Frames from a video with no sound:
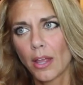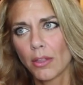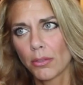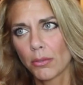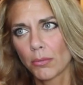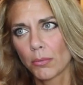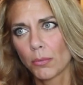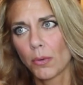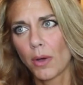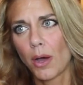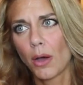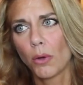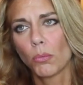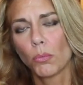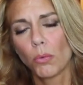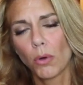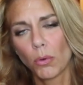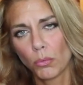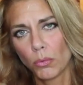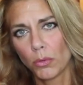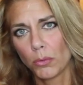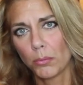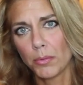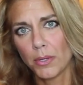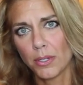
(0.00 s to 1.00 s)
and throughout
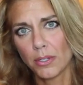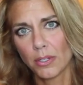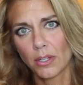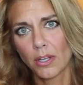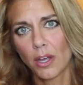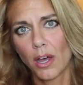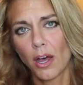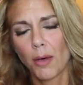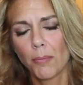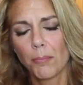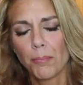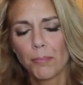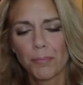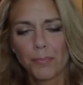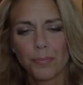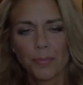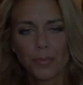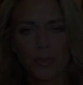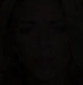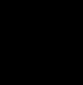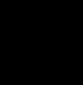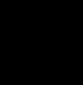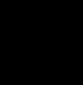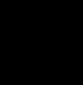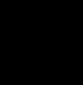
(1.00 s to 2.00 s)
what will be to come. A
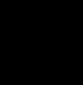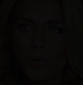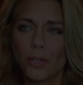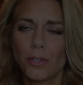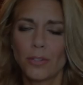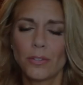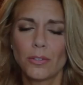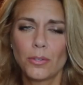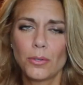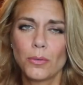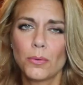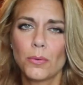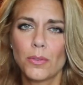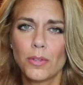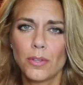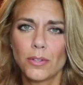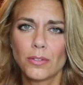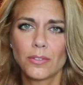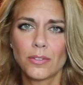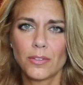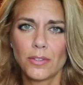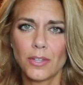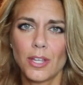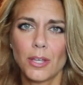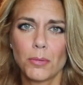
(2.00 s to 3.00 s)
component to
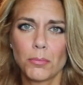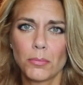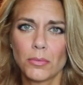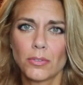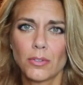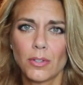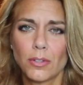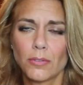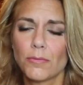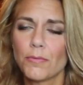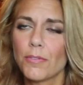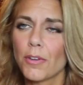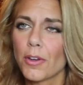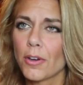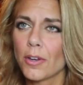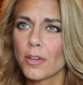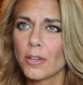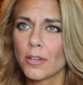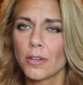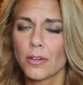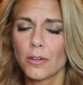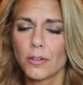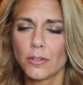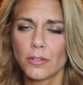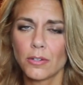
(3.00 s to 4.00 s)
this theme it's very
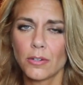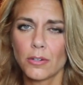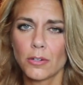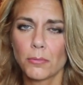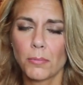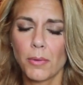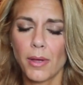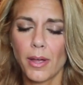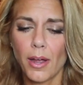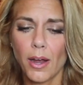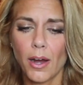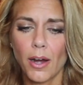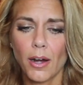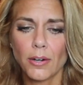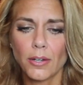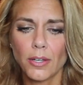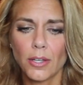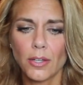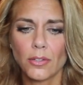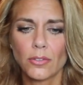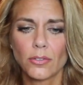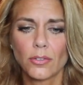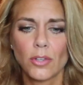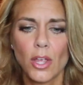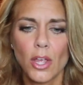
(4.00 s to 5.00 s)
near and dear to my heart
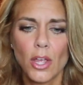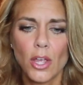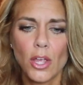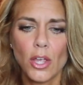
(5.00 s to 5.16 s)
is